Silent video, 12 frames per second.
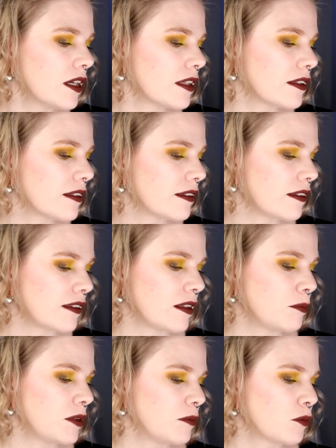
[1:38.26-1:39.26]
This is a
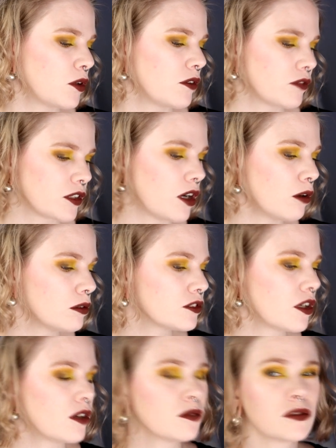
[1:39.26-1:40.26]
little bit more of a cold
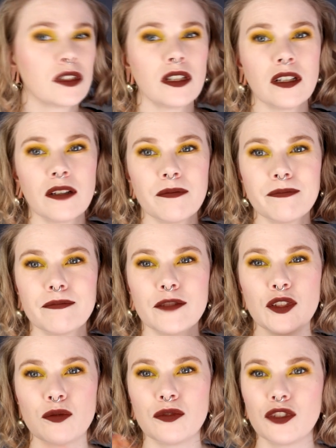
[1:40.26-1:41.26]
tone
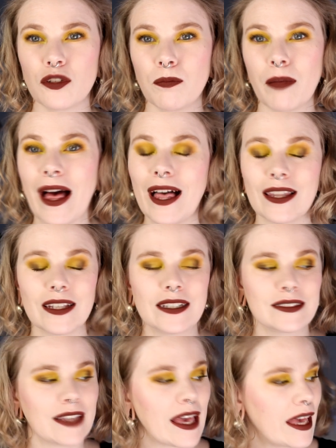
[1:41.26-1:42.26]
neutral
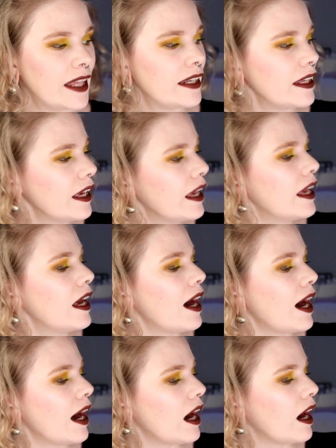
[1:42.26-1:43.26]
palette and
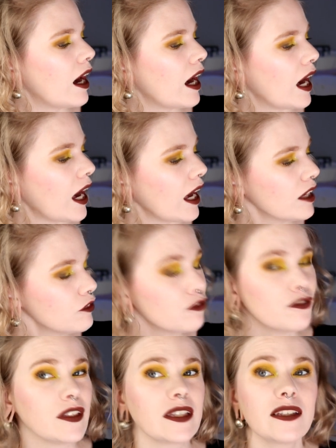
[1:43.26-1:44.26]
I
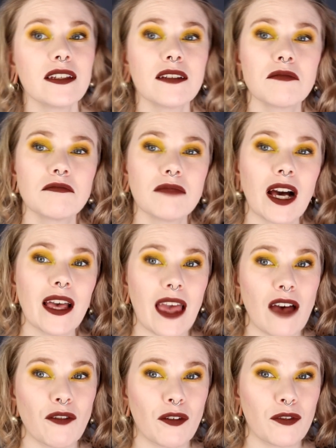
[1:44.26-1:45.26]
think I
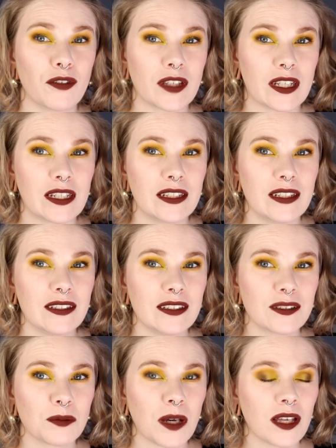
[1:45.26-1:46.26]
have everything I need in
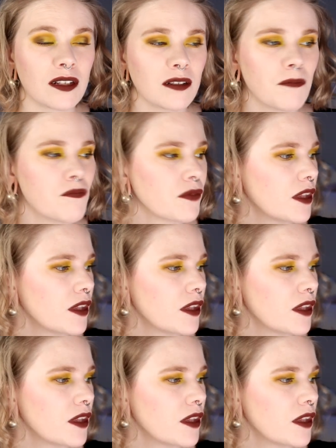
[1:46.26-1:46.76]
this one.